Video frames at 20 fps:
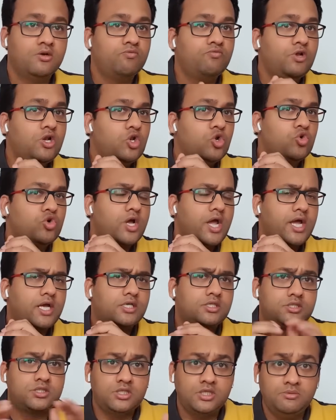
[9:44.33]
will look
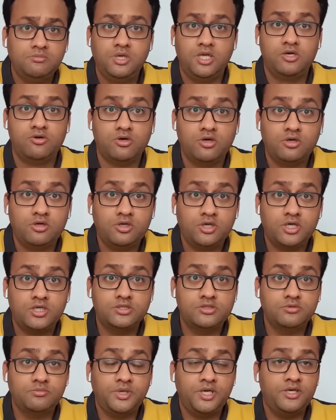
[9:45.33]
extremely good on your
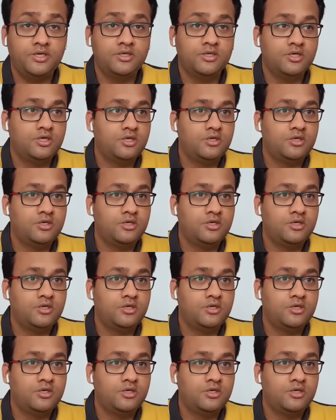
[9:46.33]
resume.